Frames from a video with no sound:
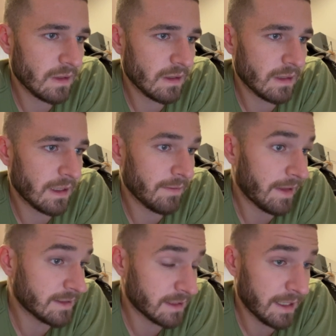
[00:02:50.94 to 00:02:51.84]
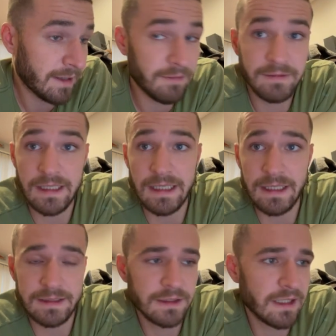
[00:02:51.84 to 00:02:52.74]
Now that's an NFT in
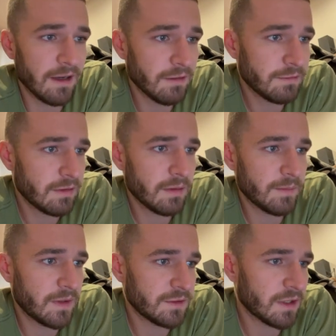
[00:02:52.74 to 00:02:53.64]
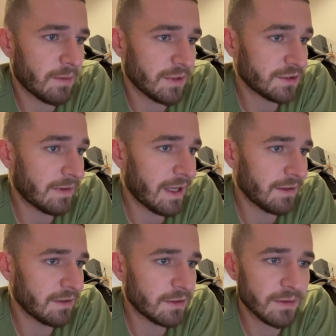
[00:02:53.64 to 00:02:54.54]
itself, but there's not much
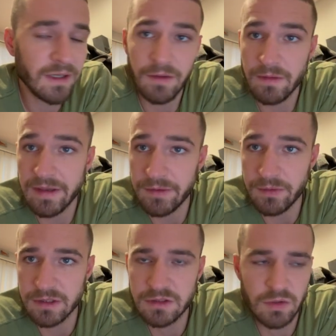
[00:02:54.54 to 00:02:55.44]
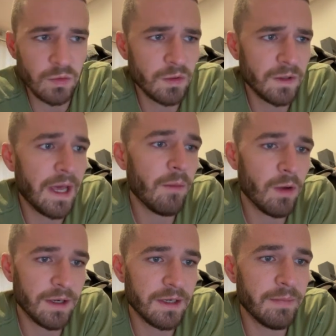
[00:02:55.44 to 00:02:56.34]
value to it other than it looks cool and I
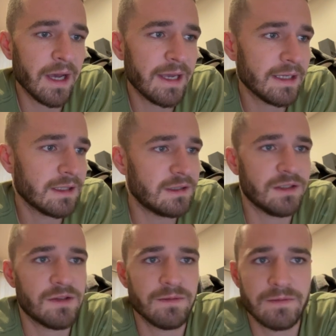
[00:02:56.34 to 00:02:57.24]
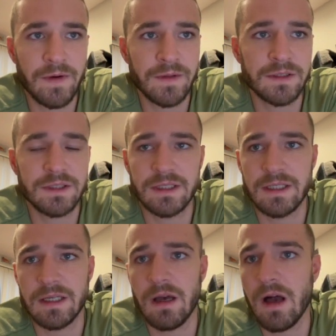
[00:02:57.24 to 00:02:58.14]
wanted to buy it because it's the first
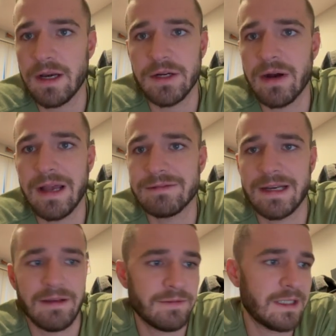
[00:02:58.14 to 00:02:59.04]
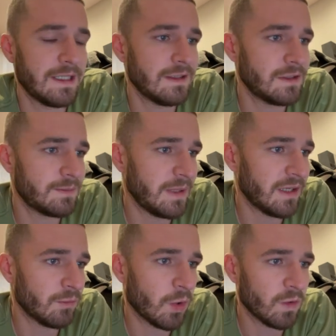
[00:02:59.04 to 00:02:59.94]
autograph NFTs
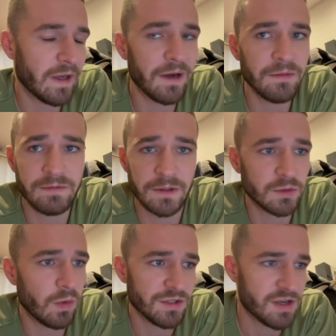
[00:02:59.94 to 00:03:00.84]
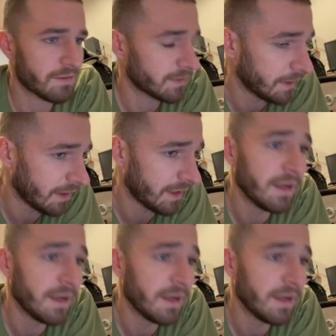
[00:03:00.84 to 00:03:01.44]
being rolled out, first ones offered on